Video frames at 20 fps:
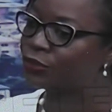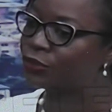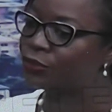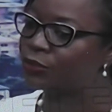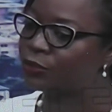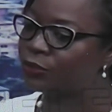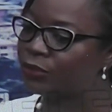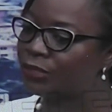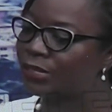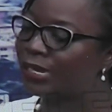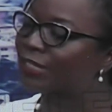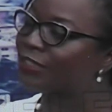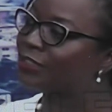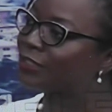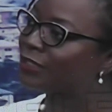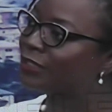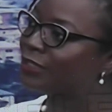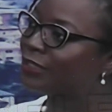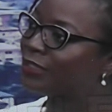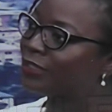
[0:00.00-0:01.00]
to the
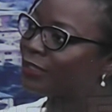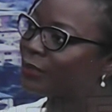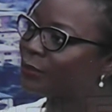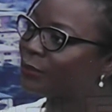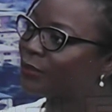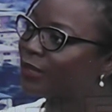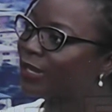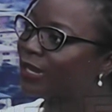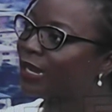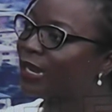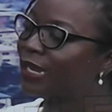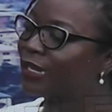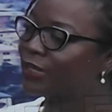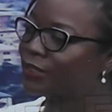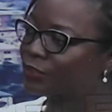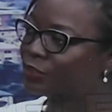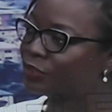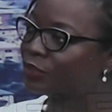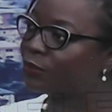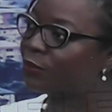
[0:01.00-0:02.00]
National Assembly
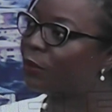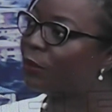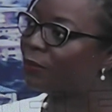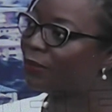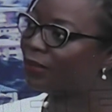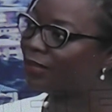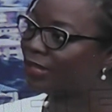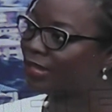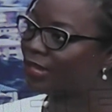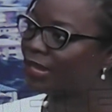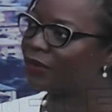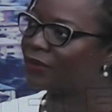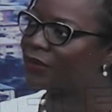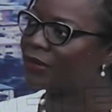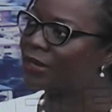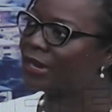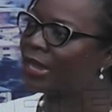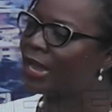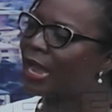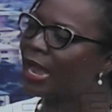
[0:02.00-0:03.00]
and to the public
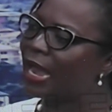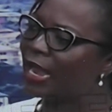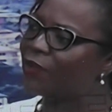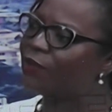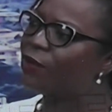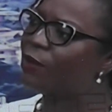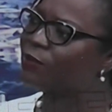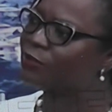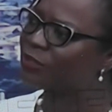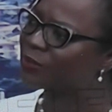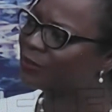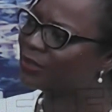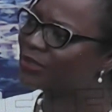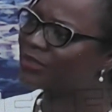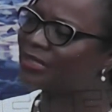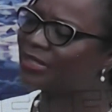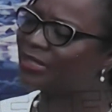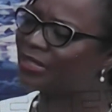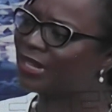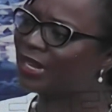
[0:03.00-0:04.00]
hearing, are you
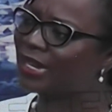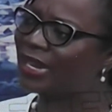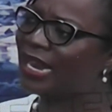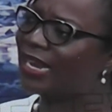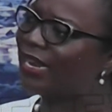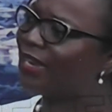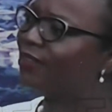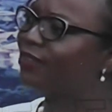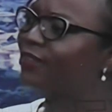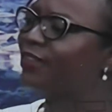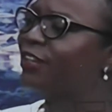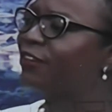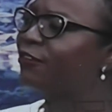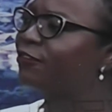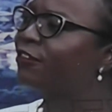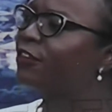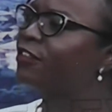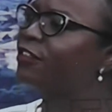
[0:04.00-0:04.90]
optimistic that anything